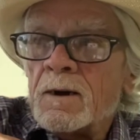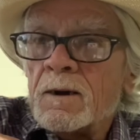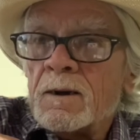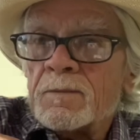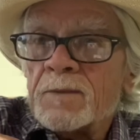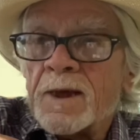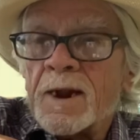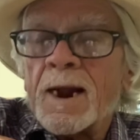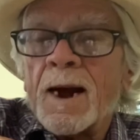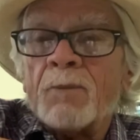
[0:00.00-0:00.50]

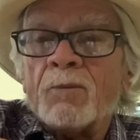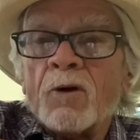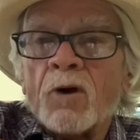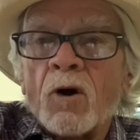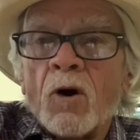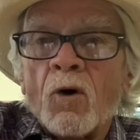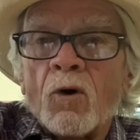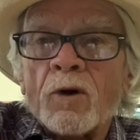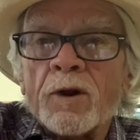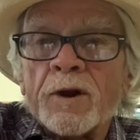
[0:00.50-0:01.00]
that I'm
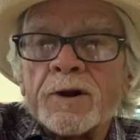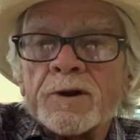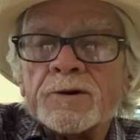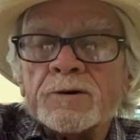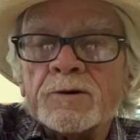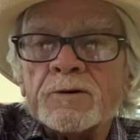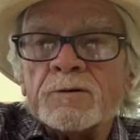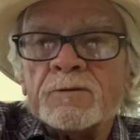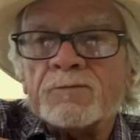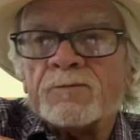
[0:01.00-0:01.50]
recording
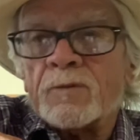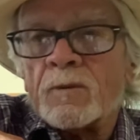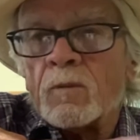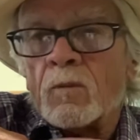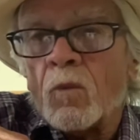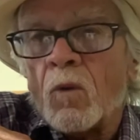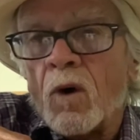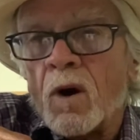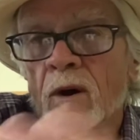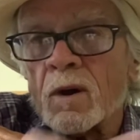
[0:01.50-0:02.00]
to, from
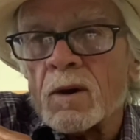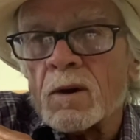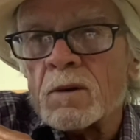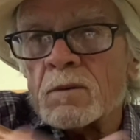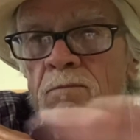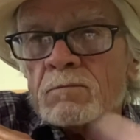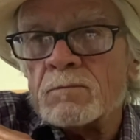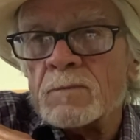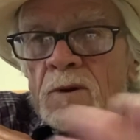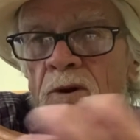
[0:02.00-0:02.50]
what
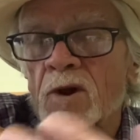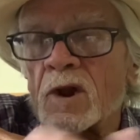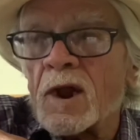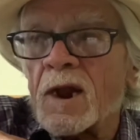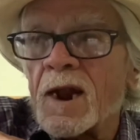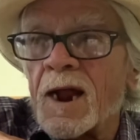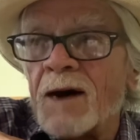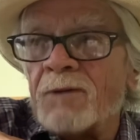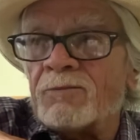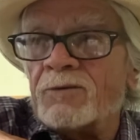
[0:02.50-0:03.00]

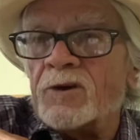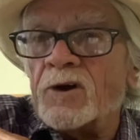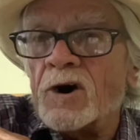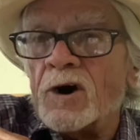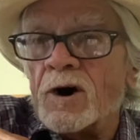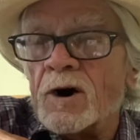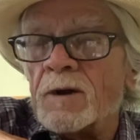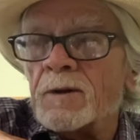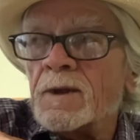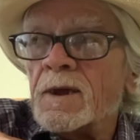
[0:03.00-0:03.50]
little I've
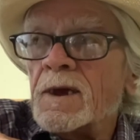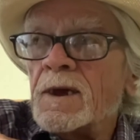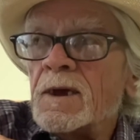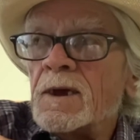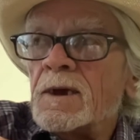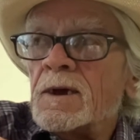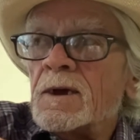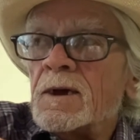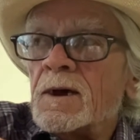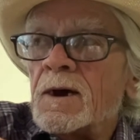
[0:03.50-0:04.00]
done,
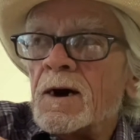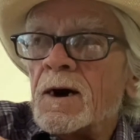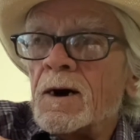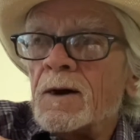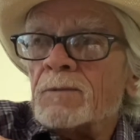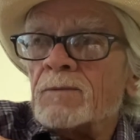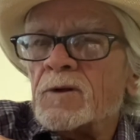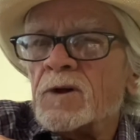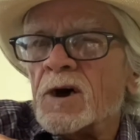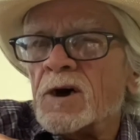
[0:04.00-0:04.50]

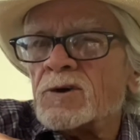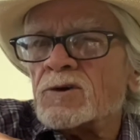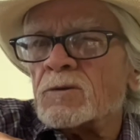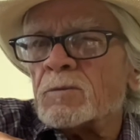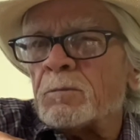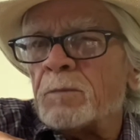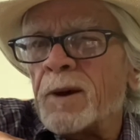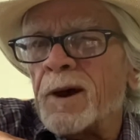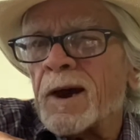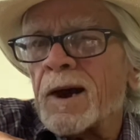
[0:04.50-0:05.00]

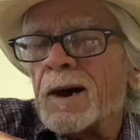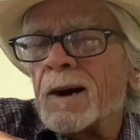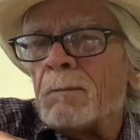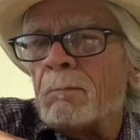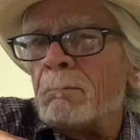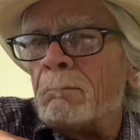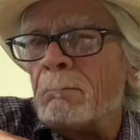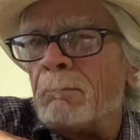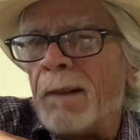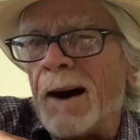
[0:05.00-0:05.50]
doesn't pick up
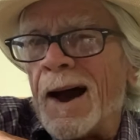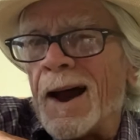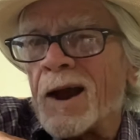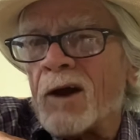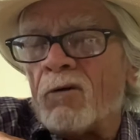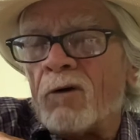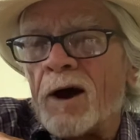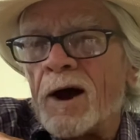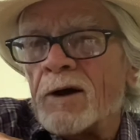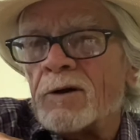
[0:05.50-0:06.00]

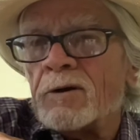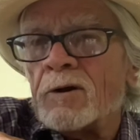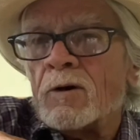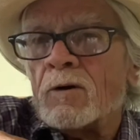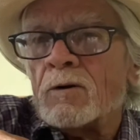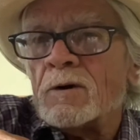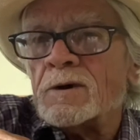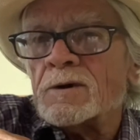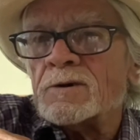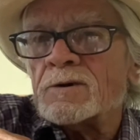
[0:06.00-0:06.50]
background
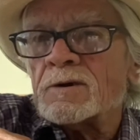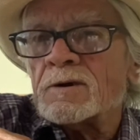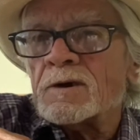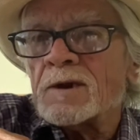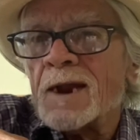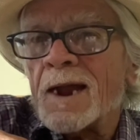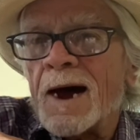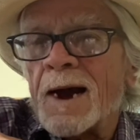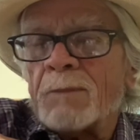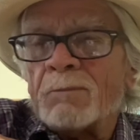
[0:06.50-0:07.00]
noise
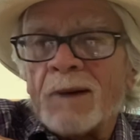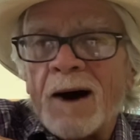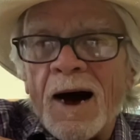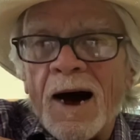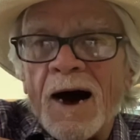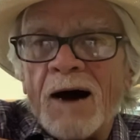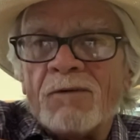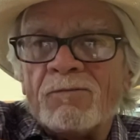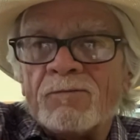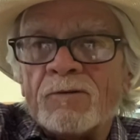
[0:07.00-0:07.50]
like my
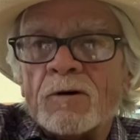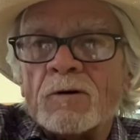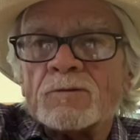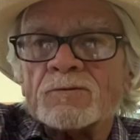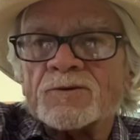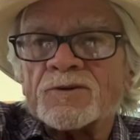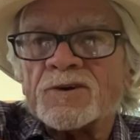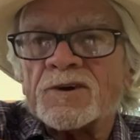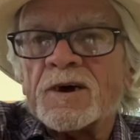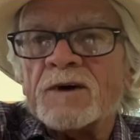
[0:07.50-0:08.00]
iPhone
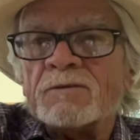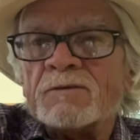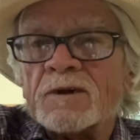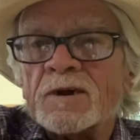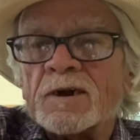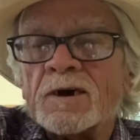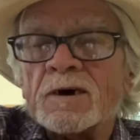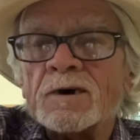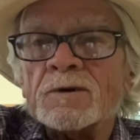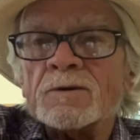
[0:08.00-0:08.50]
7
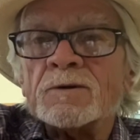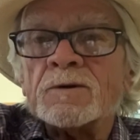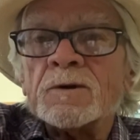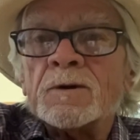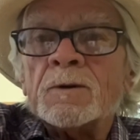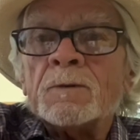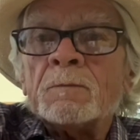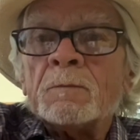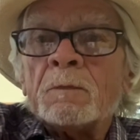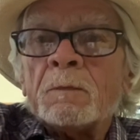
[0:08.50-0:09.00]
does.
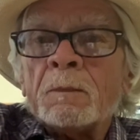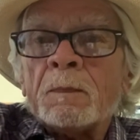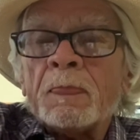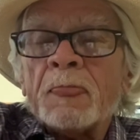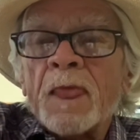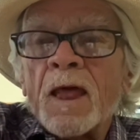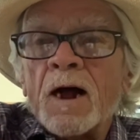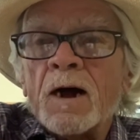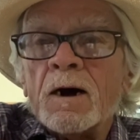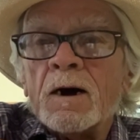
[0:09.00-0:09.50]

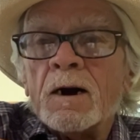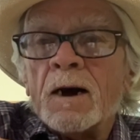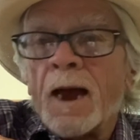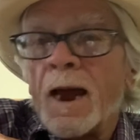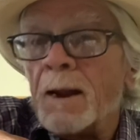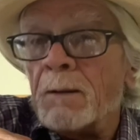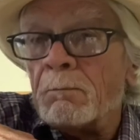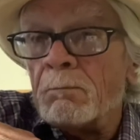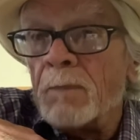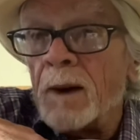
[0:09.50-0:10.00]

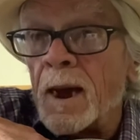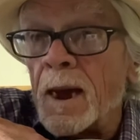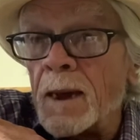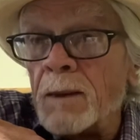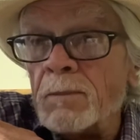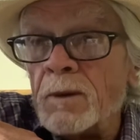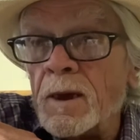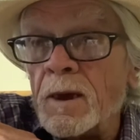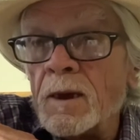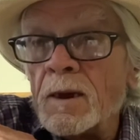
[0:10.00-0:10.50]
And
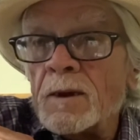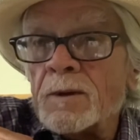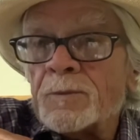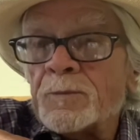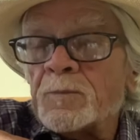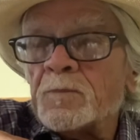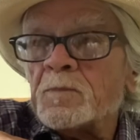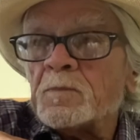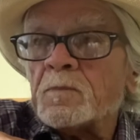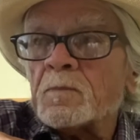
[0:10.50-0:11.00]
maybe
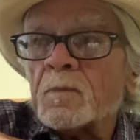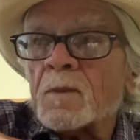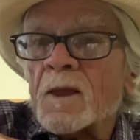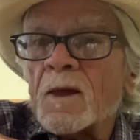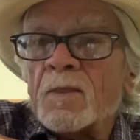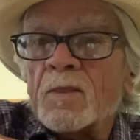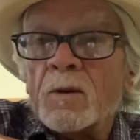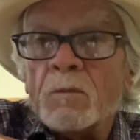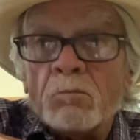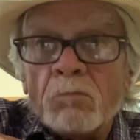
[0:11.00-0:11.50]

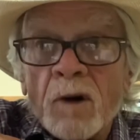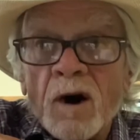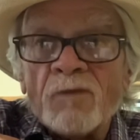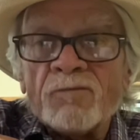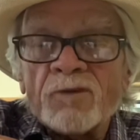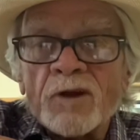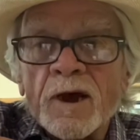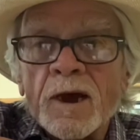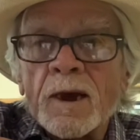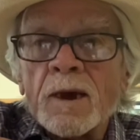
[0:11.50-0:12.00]
the
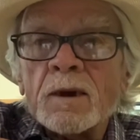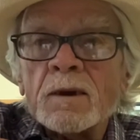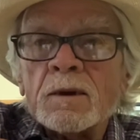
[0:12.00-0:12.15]
muffling